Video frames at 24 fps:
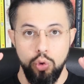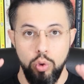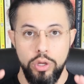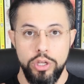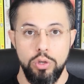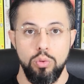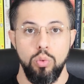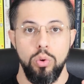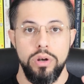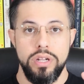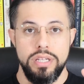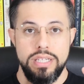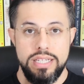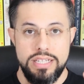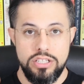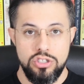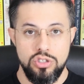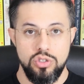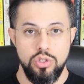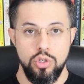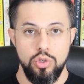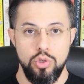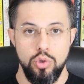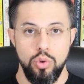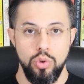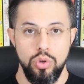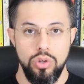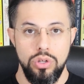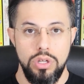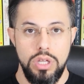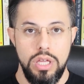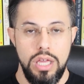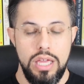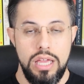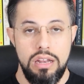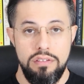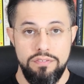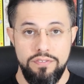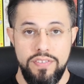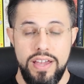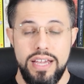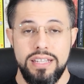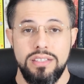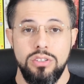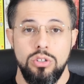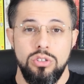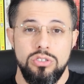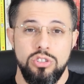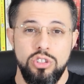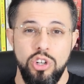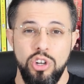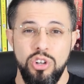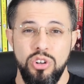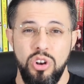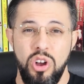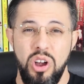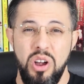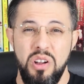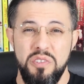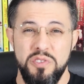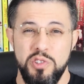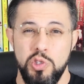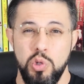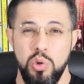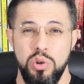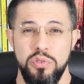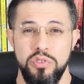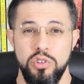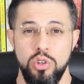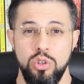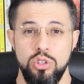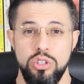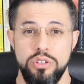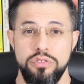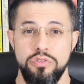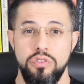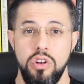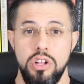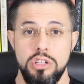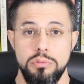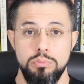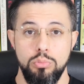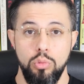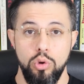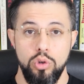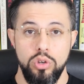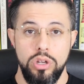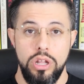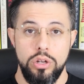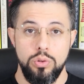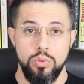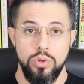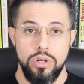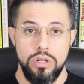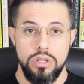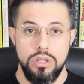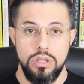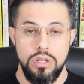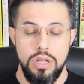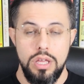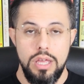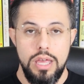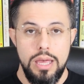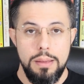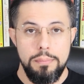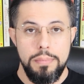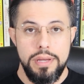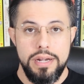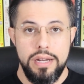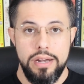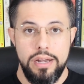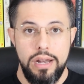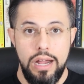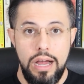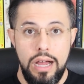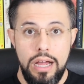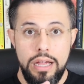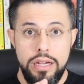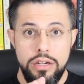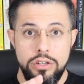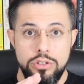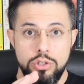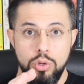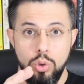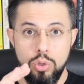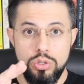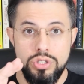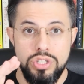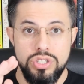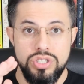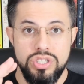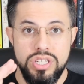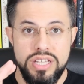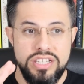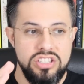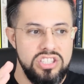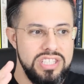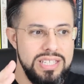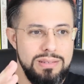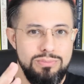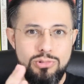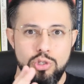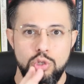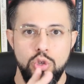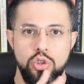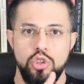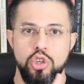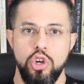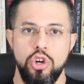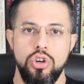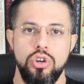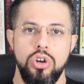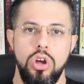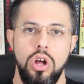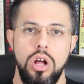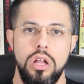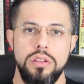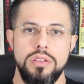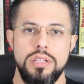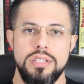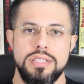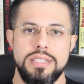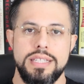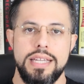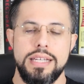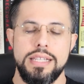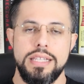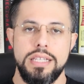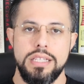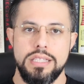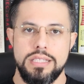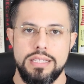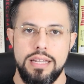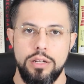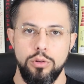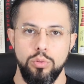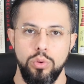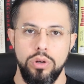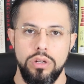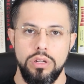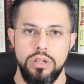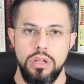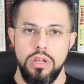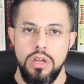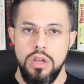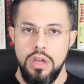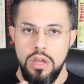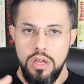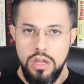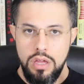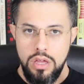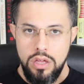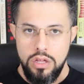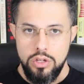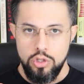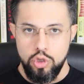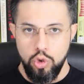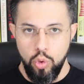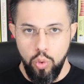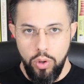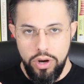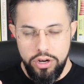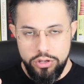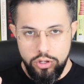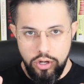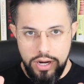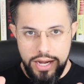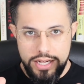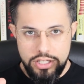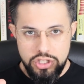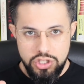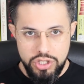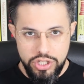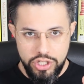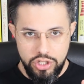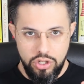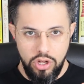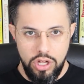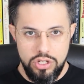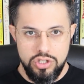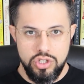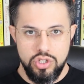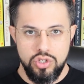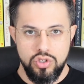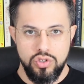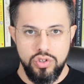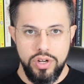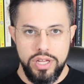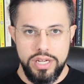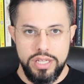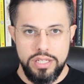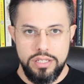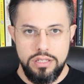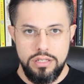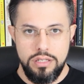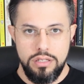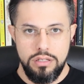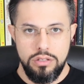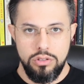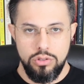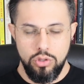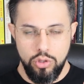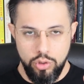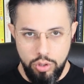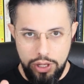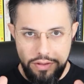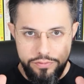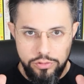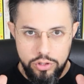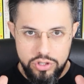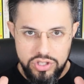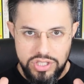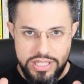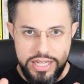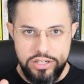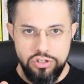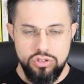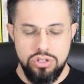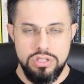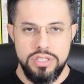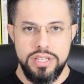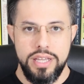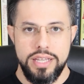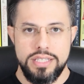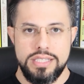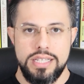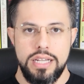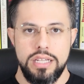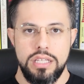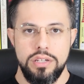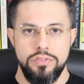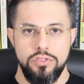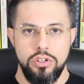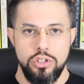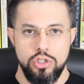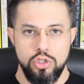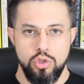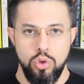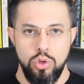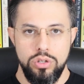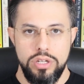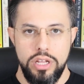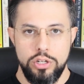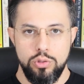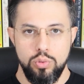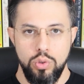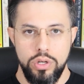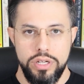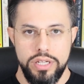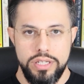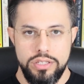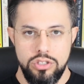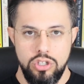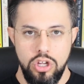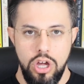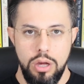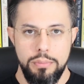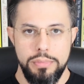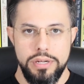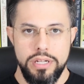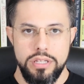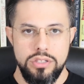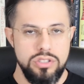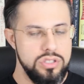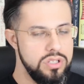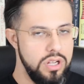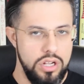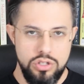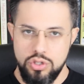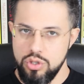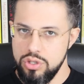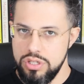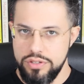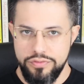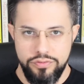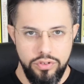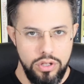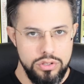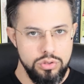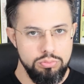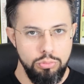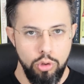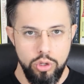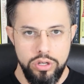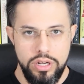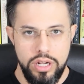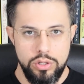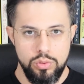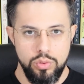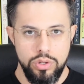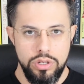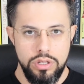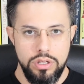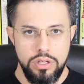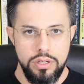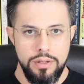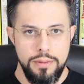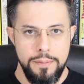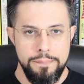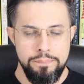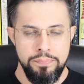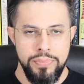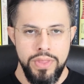doing what it needs to do. In fact, it'll turn off sort of your default mode network. But at higher doses, it seems to turn on the salience network to where you're actually concentrated. You have your central executive control network in dominance, not your default mode network.